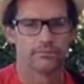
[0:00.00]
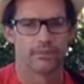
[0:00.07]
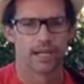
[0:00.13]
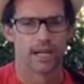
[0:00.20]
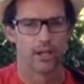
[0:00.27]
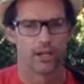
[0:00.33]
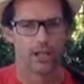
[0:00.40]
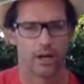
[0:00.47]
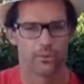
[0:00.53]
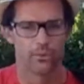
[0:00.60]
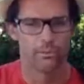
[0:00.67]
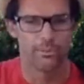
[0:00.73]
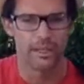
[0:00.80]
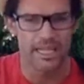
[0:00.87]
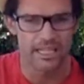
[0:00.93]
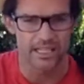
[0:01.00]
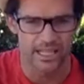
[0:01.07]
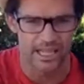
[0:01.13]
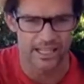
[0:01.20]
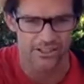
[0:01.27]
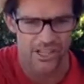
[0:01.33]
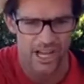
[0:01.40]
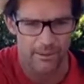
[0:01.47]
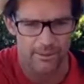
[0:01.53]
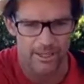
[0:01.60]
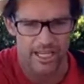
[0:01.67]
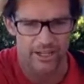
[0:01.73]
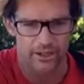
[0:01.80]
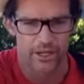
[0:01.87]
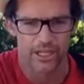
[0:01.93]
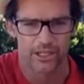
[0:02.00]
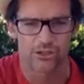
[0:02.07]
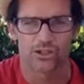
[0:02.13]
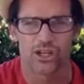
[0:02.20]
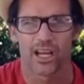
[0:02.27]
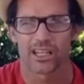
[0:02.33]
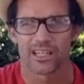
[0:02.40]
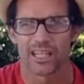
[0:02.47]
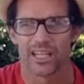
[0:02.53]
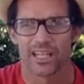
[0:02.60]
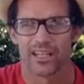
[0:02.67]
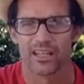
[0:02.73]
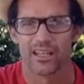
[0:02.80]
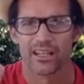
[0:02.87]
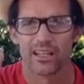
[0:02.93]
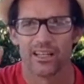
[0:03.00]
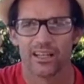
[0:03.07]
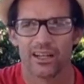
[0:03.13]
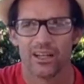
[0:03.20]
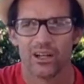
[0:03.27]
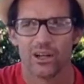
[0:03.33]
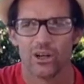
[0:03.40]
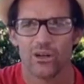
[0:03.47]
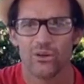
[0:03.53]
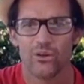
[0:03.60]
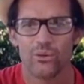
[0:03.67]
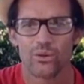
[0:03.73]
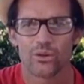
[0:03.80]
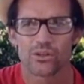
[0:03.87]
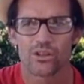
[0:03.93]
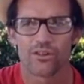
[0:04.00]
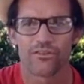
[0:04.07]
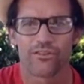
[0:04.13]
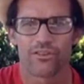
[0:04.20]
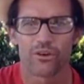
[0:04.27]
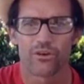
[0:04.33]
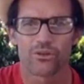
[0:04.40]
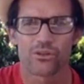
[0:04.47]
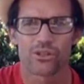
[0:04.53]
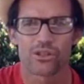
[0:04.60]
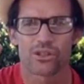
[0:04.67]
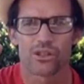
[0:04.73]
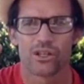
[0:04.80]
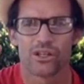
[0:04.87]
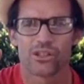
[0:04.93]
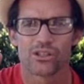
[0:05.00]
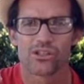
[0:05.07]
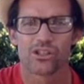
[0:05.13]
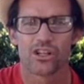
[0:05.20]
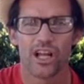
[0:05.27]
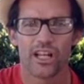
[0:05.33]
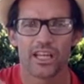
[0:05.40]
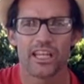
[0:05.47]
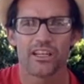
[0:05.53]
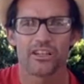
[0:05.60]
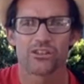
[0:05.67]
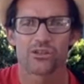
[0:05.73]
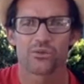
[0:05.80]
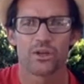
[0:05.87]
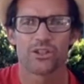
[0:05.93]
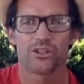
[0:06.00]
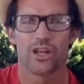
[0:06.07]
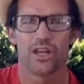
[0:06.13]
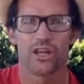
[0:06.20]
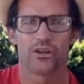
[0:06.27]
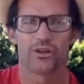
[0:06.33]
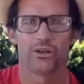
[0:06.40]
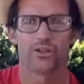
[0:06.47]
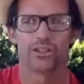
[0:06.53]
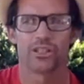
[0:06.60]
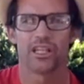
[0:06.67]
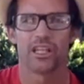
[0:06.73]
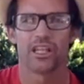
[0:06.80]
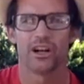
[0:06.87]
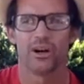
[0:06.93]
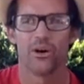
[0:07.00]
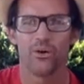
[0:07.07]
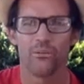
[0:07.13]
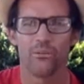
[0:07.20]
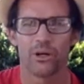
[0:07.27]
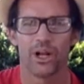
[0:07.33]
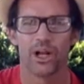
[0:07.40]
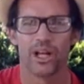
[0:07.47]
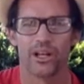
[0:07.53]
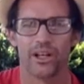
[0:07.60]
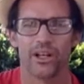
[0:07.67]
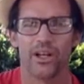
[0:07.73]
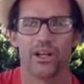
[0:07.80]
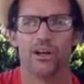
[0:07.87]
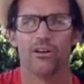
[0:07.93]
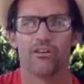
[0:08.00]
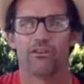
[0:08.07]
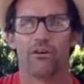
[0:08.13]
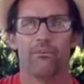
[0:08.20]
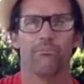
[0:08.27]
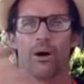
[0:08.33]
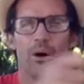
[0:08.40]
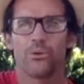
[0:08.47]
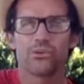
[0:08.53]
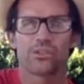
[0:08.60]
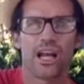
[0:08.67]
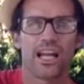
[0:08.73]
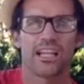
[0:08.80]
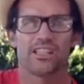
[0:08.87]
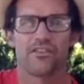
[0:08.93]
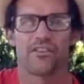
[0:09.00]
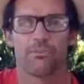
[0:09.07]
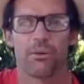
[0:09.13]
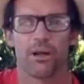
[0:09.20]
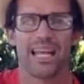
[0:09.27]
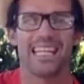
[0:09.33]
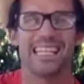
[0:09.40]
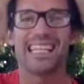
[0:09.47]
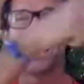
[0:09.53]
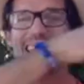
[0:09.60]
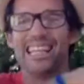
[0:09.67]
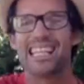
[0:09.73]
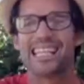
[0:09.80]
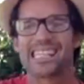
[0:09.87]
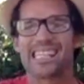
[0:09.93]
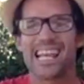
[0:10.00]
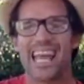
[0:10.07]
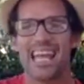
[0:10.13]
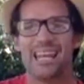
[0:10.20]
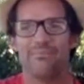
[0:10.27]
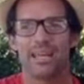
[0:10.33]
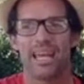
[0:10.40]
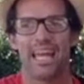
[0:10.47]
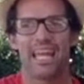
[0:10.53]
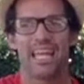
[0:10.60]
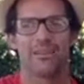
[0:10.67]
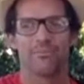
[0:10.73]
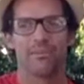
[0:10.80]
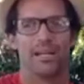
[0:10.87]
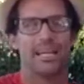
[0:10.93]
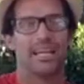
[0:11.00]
I'll repeat as Dominator has checked in. Who was the first slugging switch hitter to hit a home run from both sides of the plate in the same game?